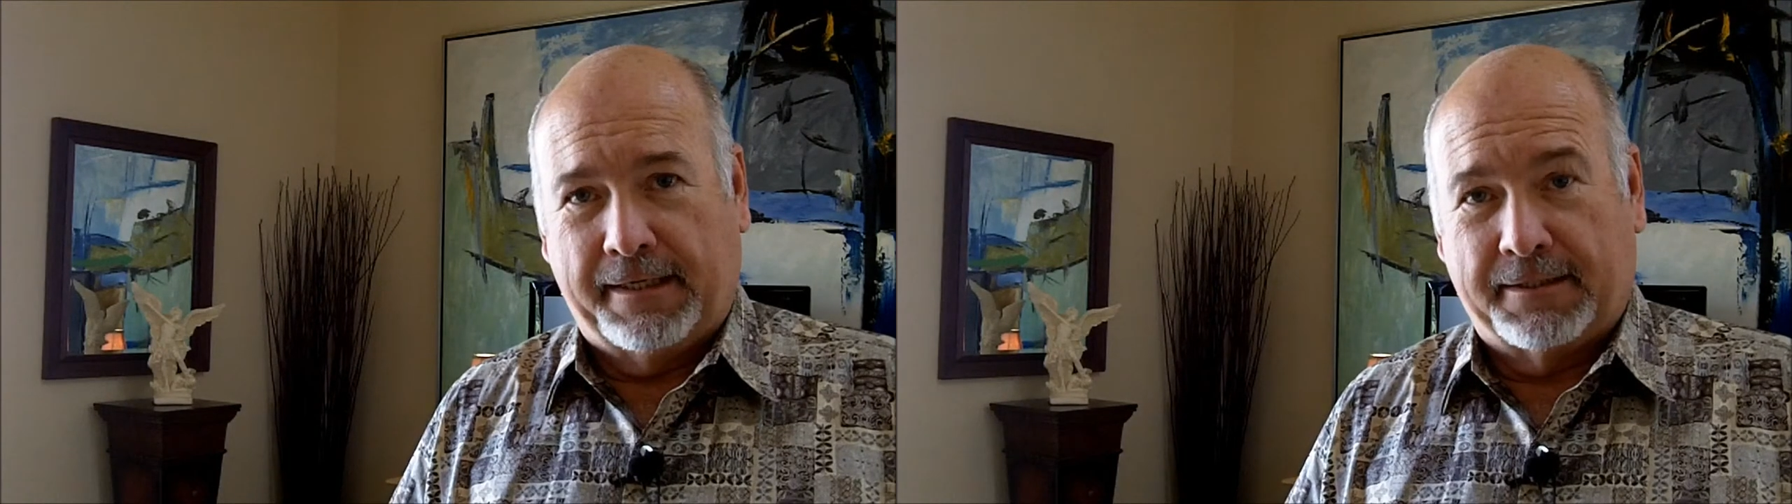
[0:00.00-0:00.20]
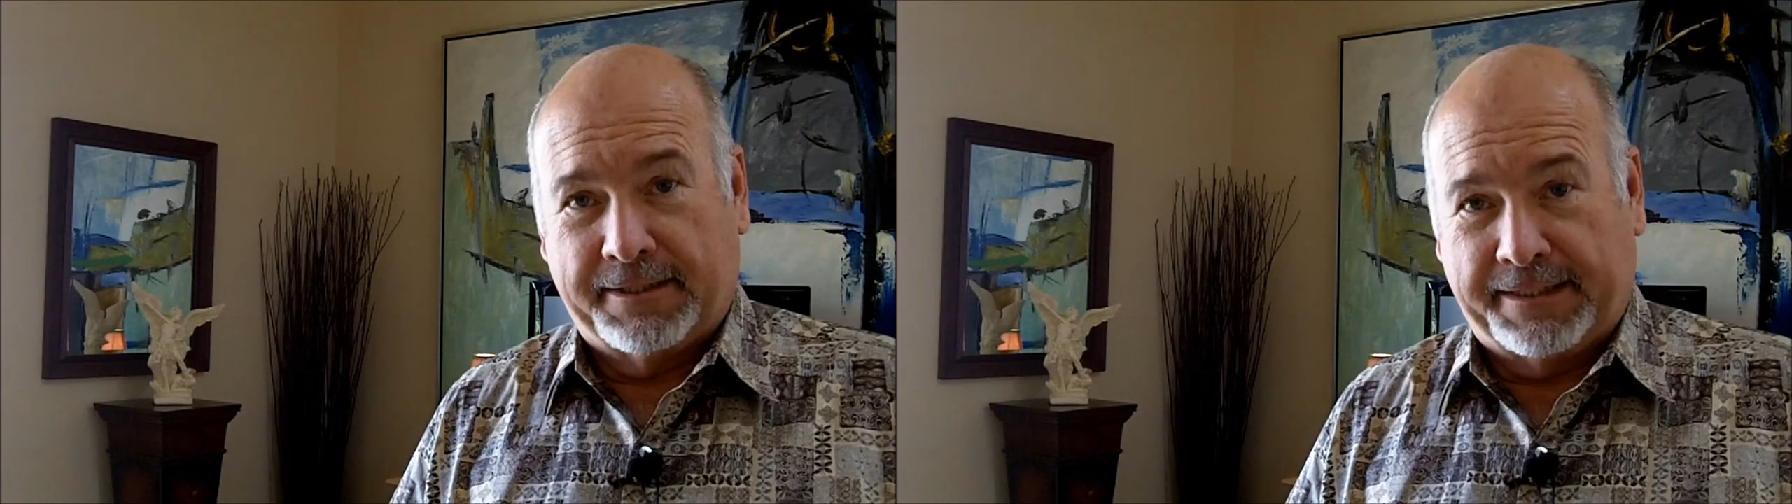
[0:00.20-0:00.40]

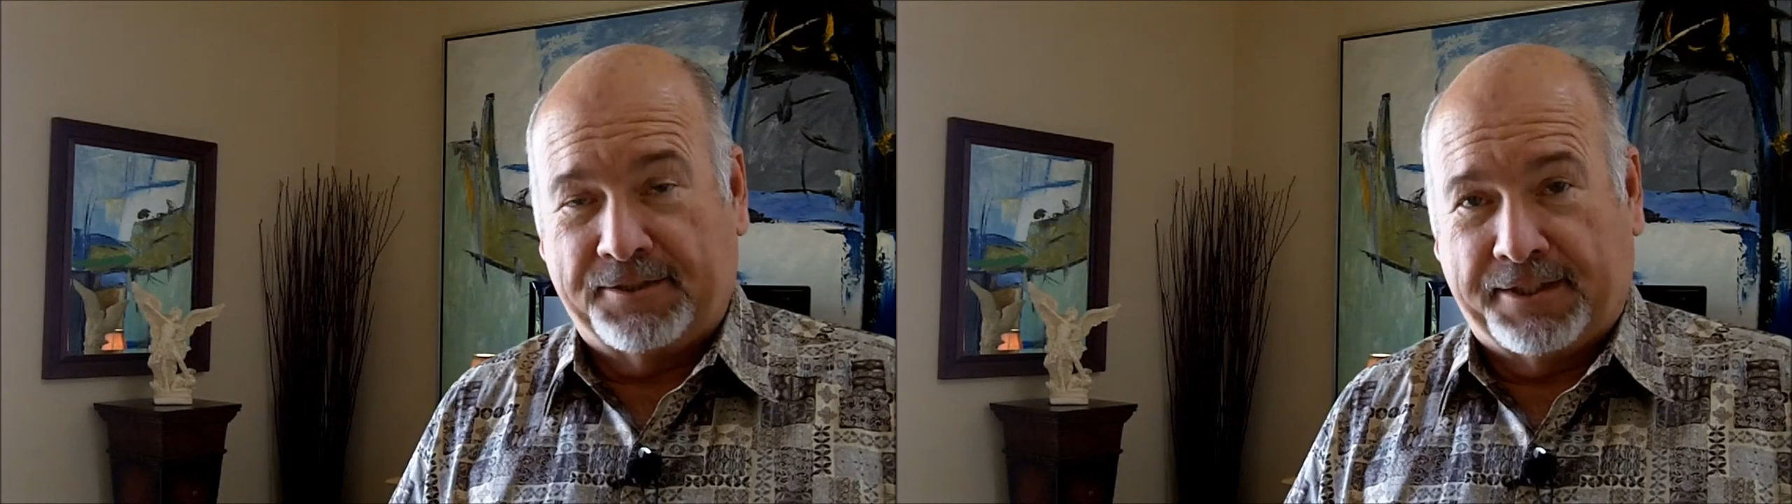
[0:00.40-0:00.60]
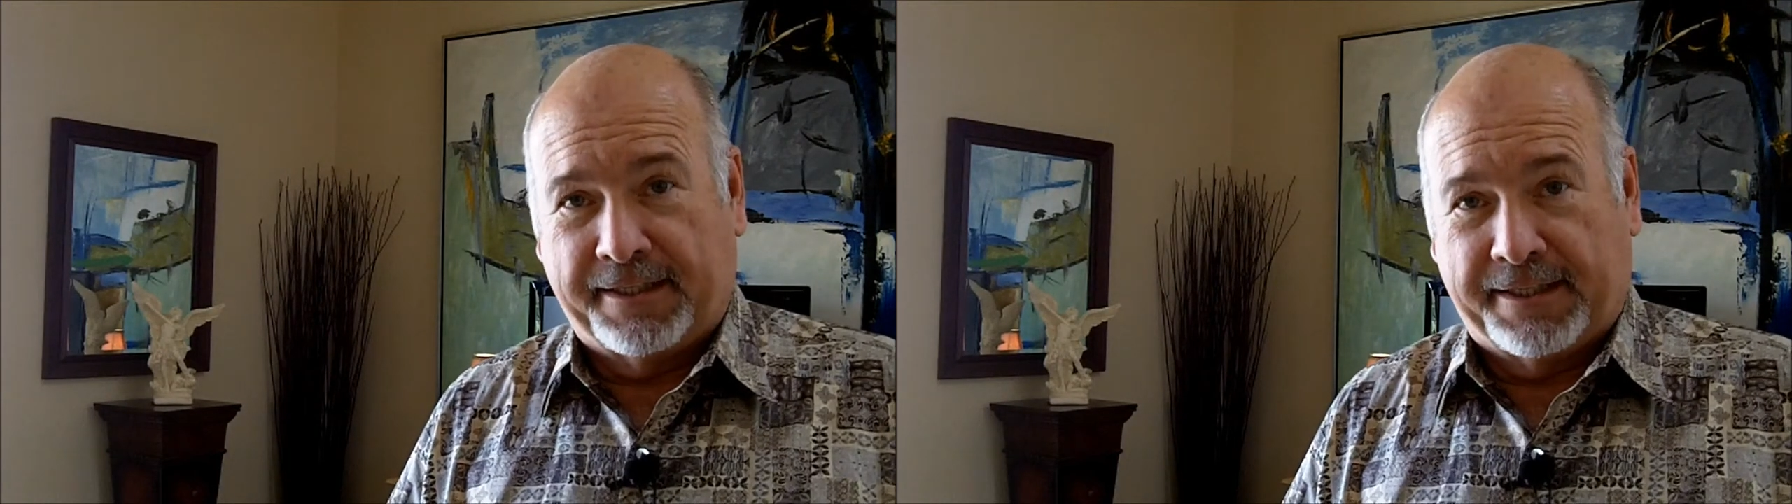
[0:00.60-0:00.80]
It's
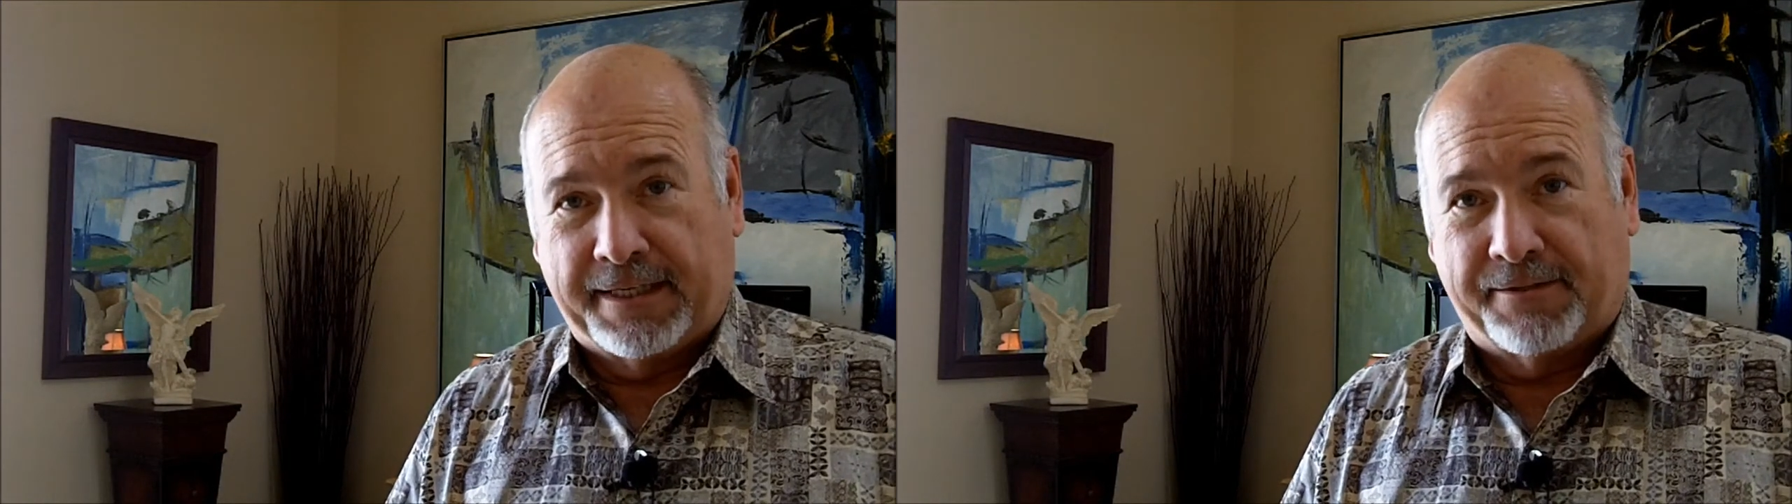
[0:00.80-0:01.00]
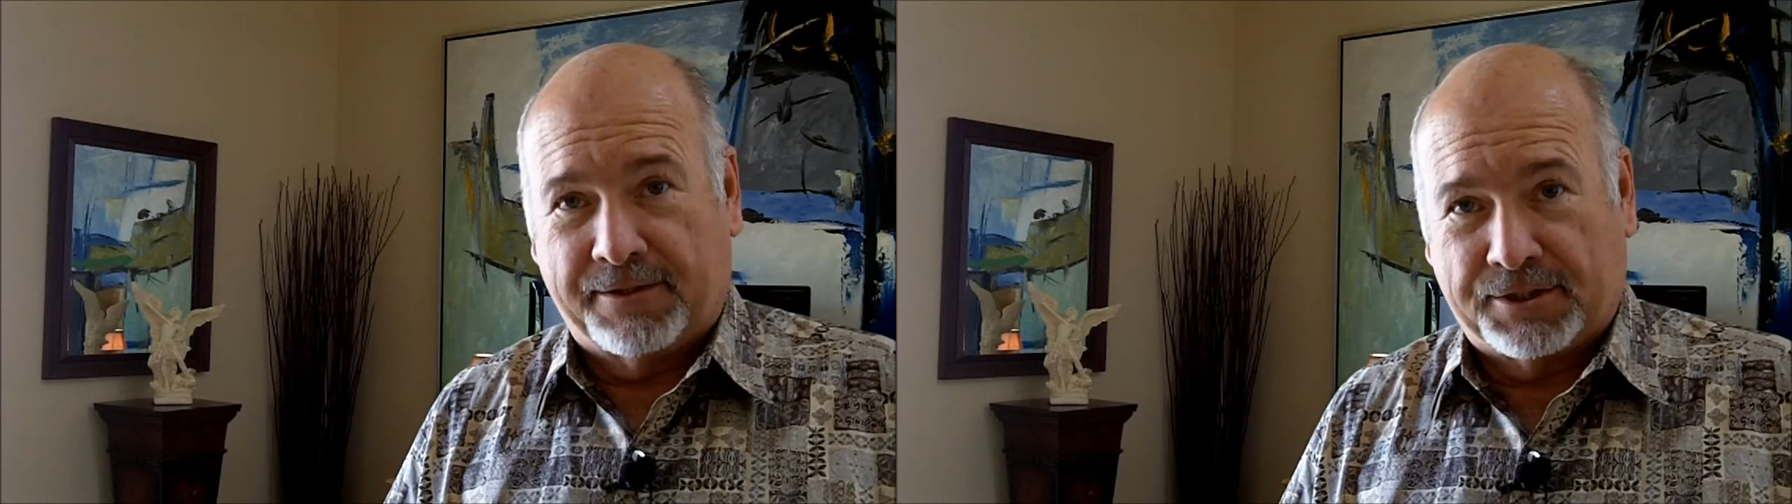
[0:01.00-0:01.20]
easy to
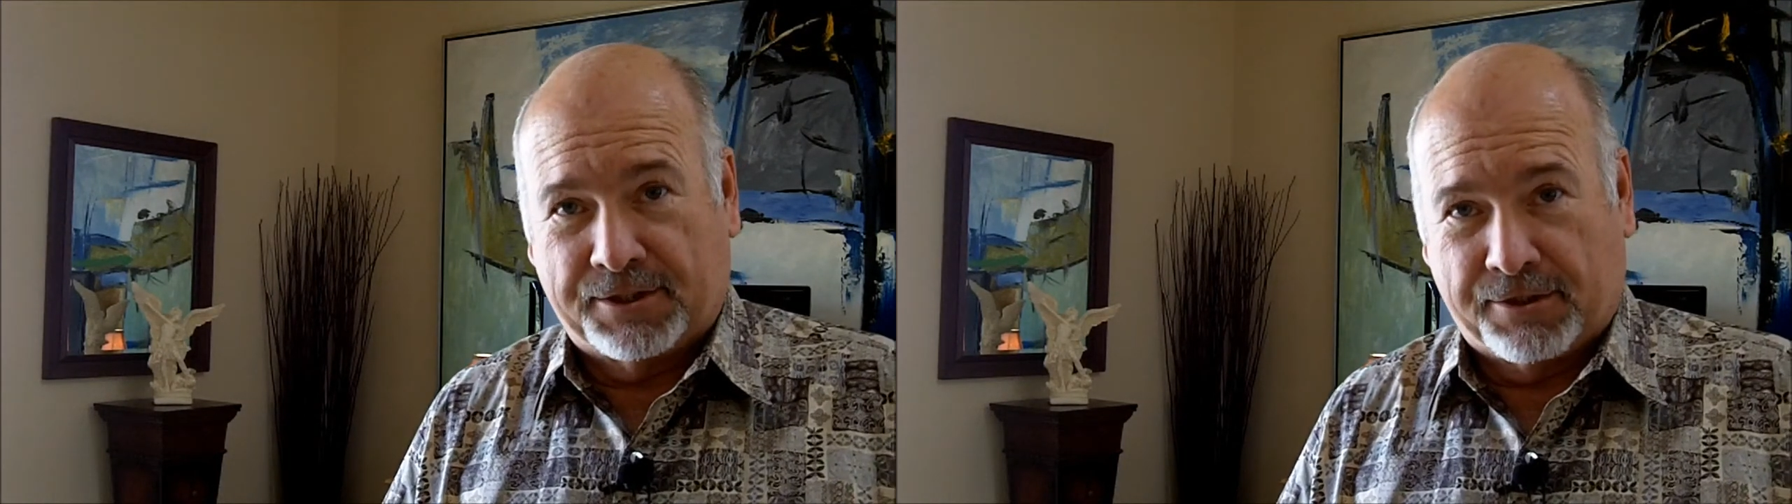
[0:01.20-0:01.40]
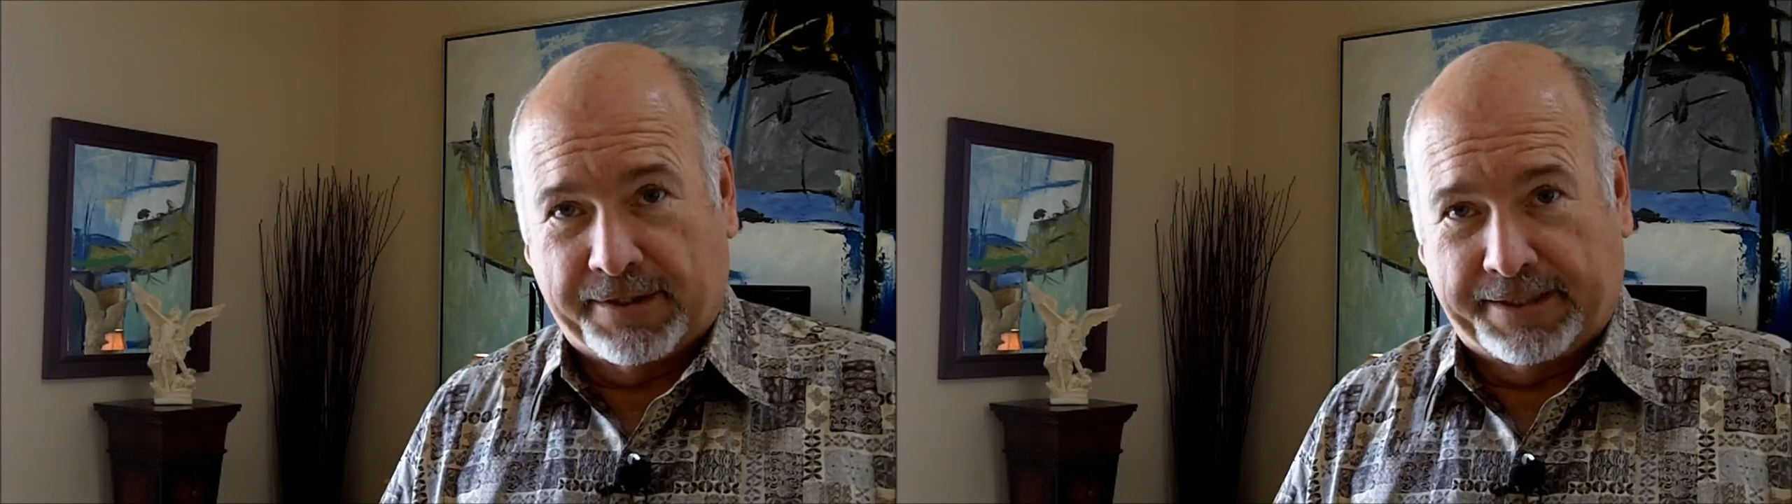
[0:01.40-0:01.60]
get
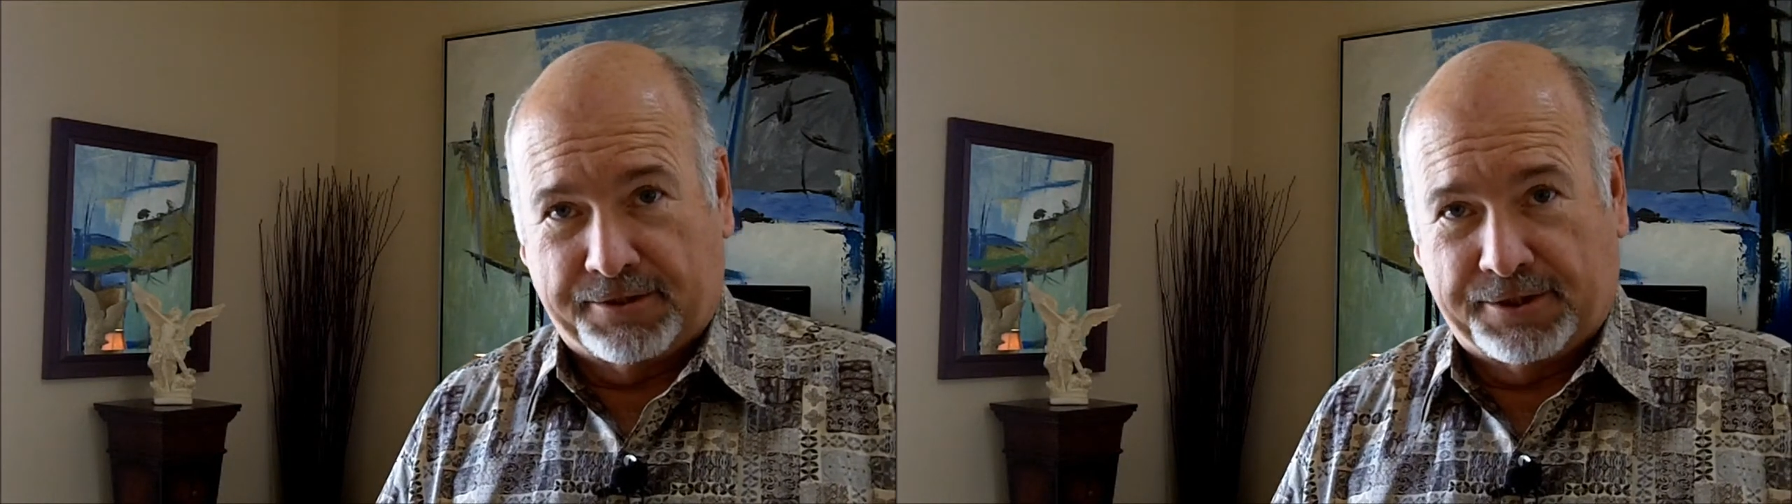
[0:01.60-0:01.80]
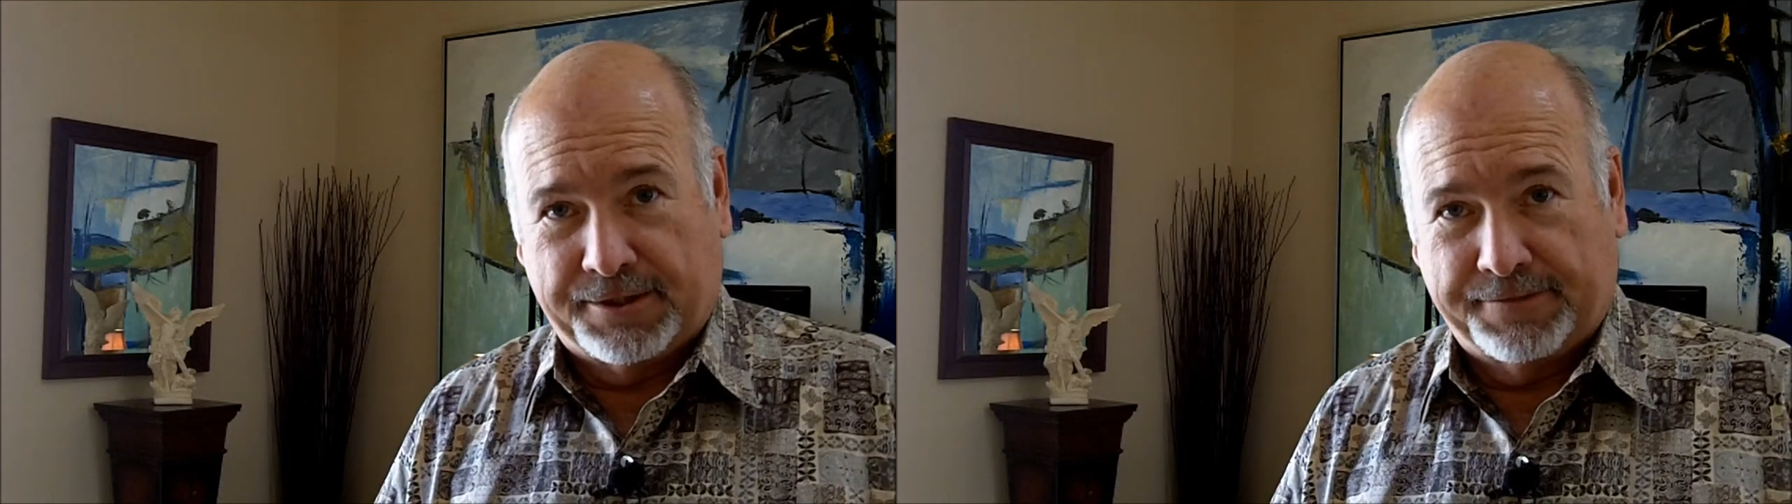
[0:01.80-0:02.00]

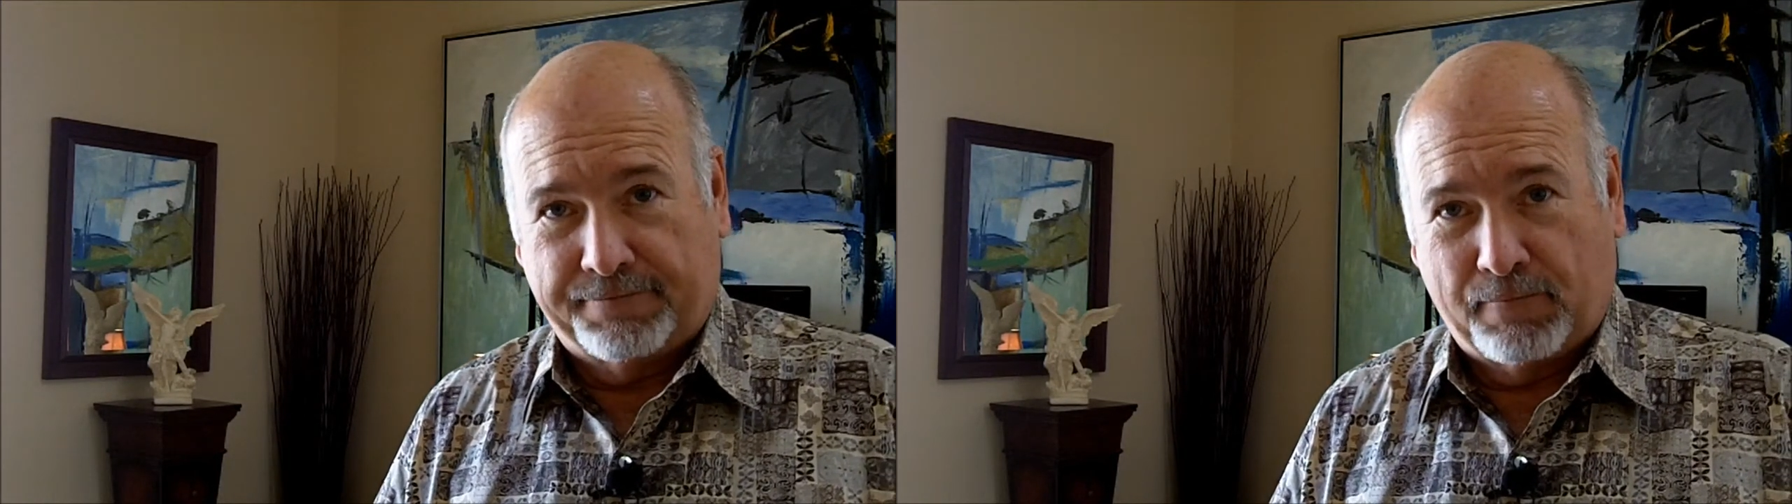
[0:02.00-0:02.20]
discouraged.